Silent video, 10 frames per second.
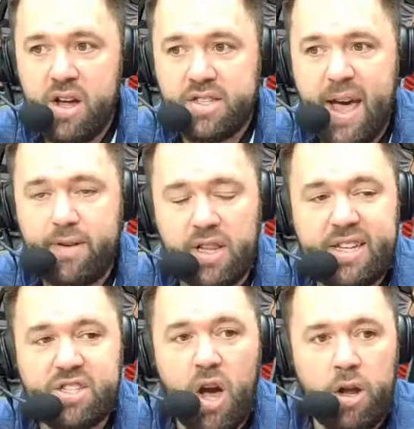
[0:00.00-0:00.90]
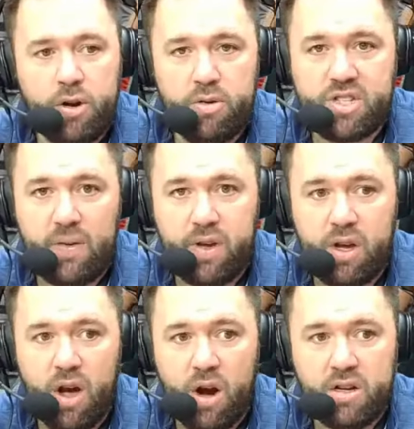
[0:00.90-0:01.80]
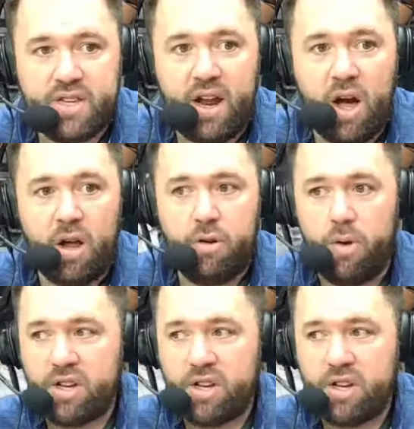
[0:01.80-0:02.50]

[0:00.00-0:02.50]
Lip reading: to have at least 100 receiving yards and 100